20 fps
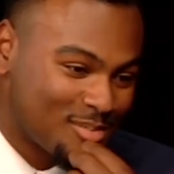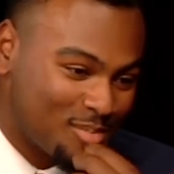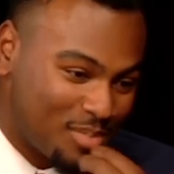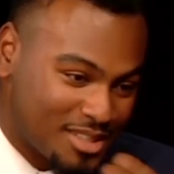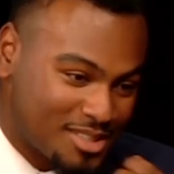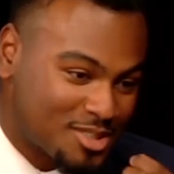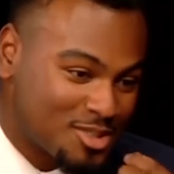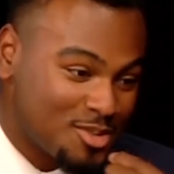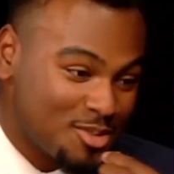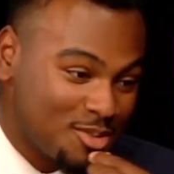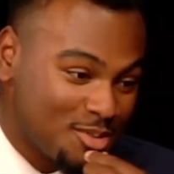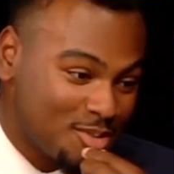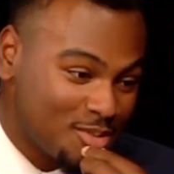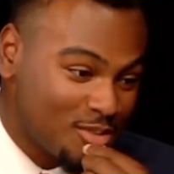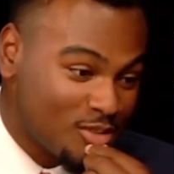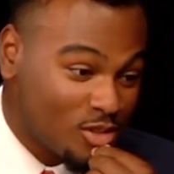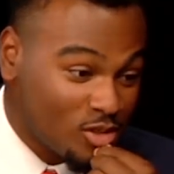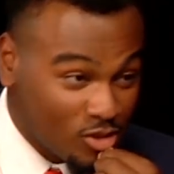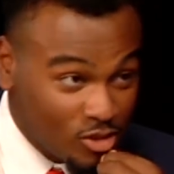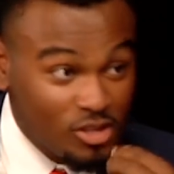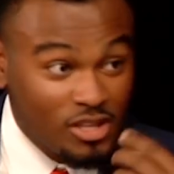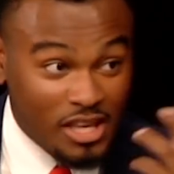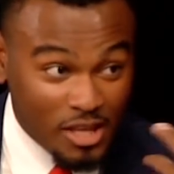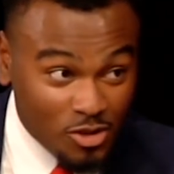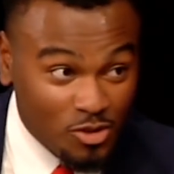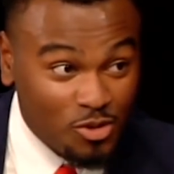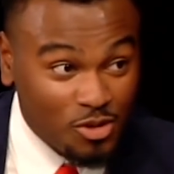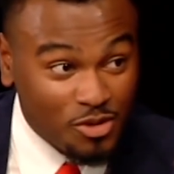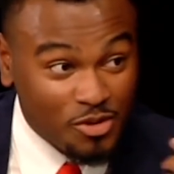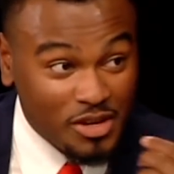but you
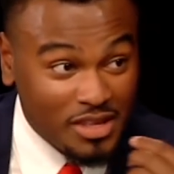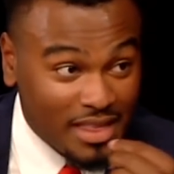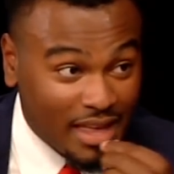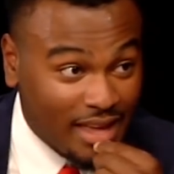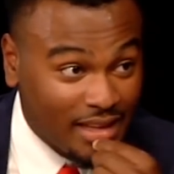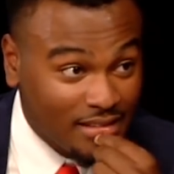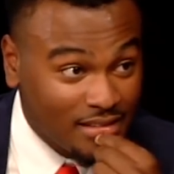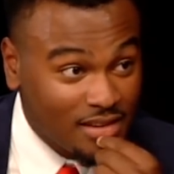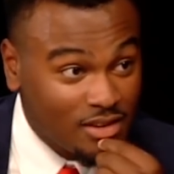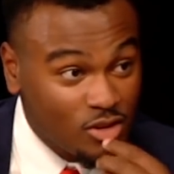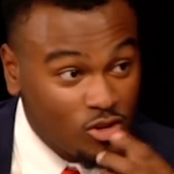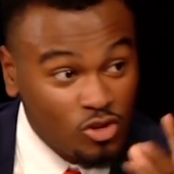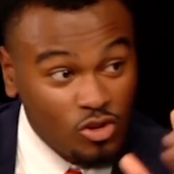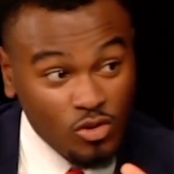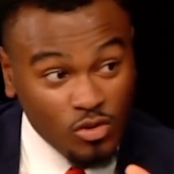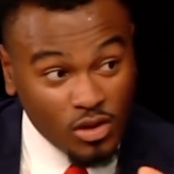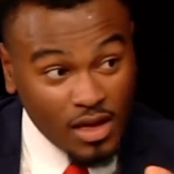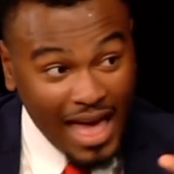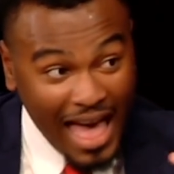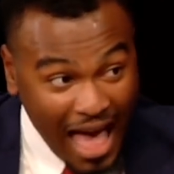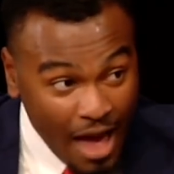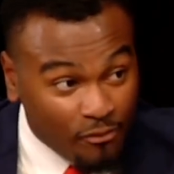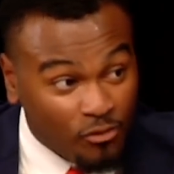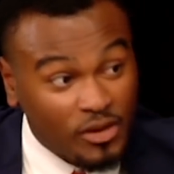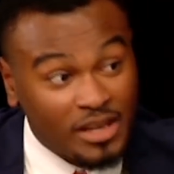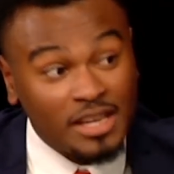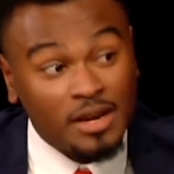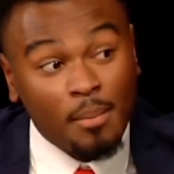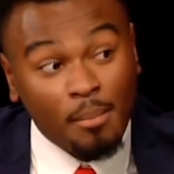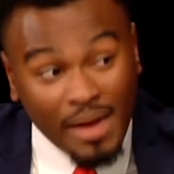can you agree that
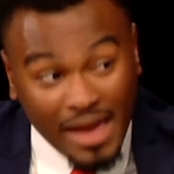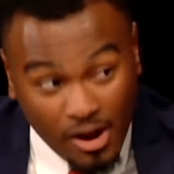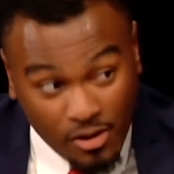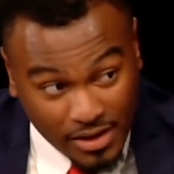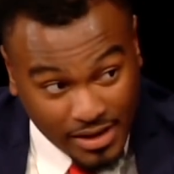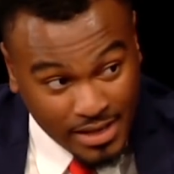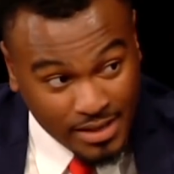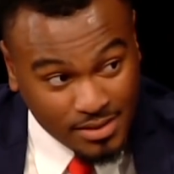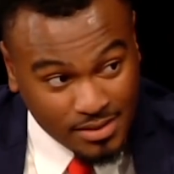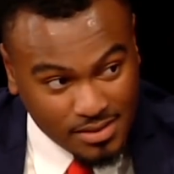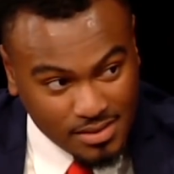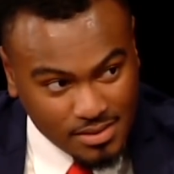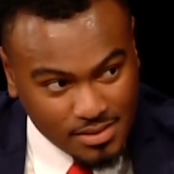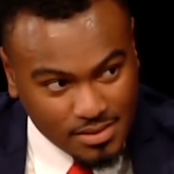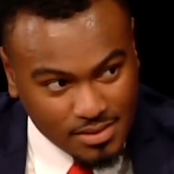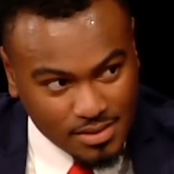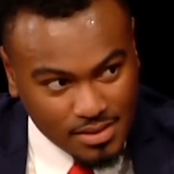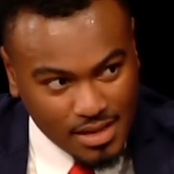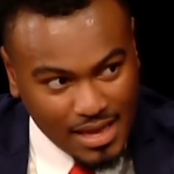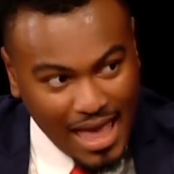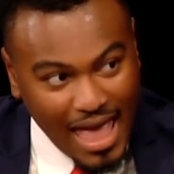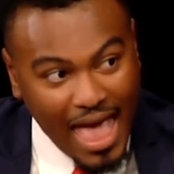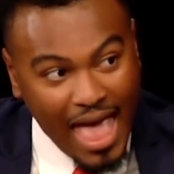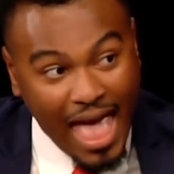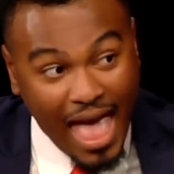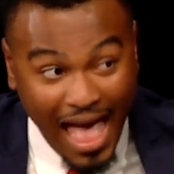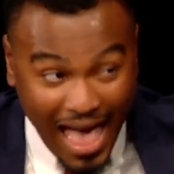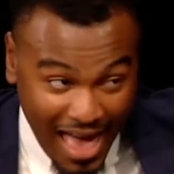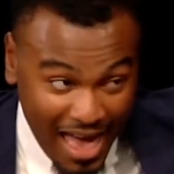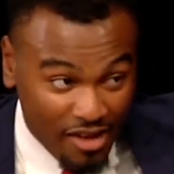African Americans
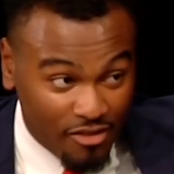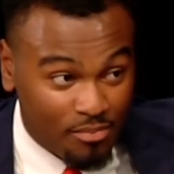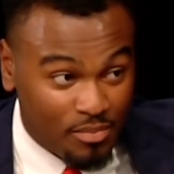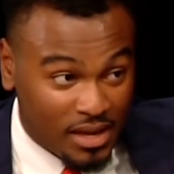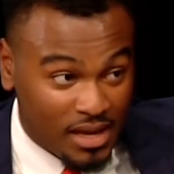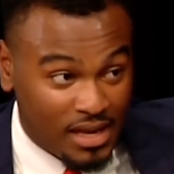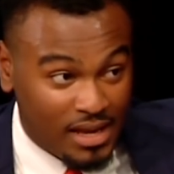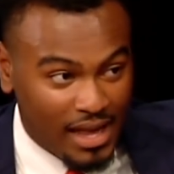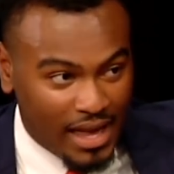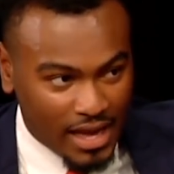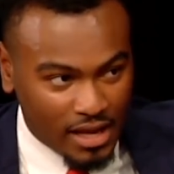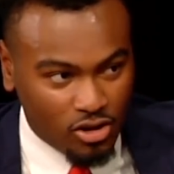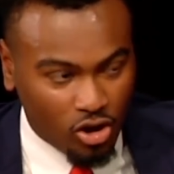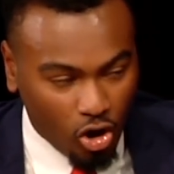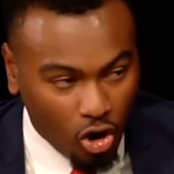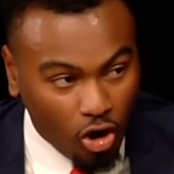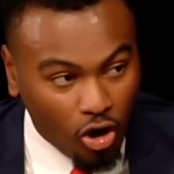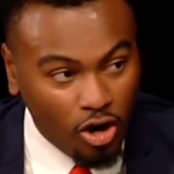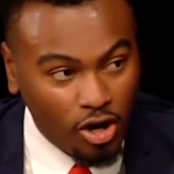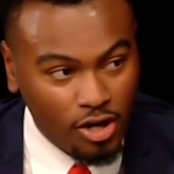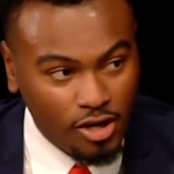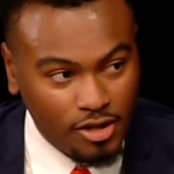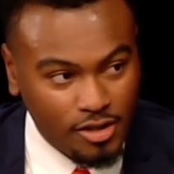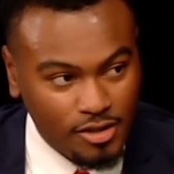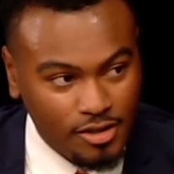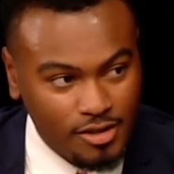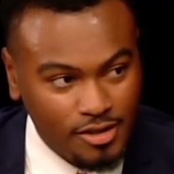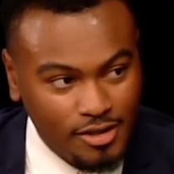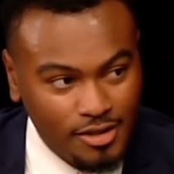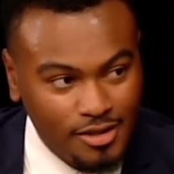have been and are
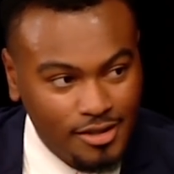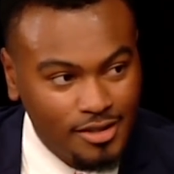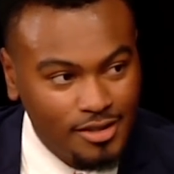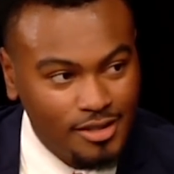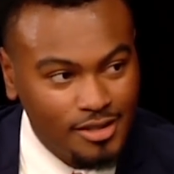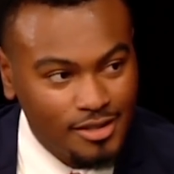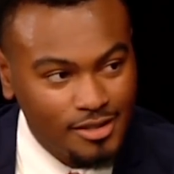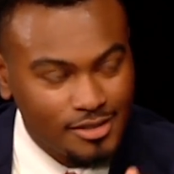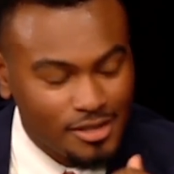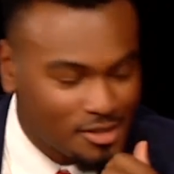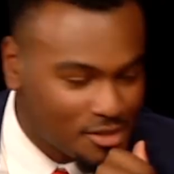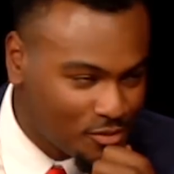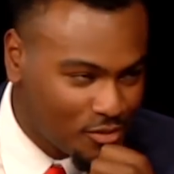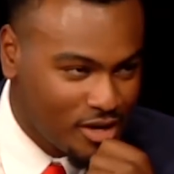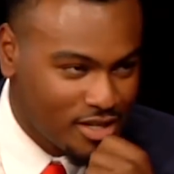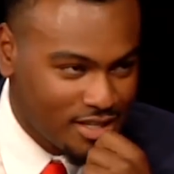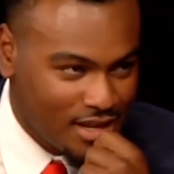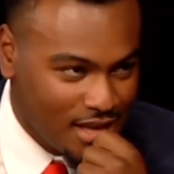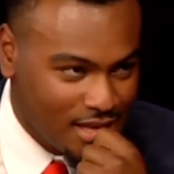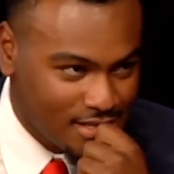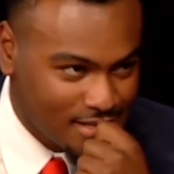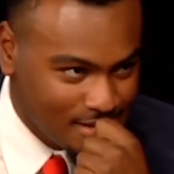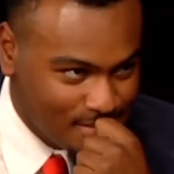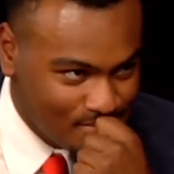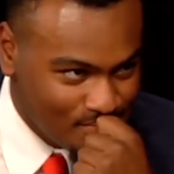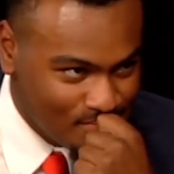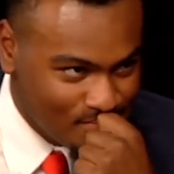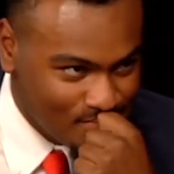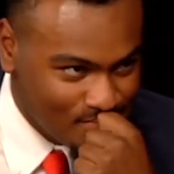disenfranchised?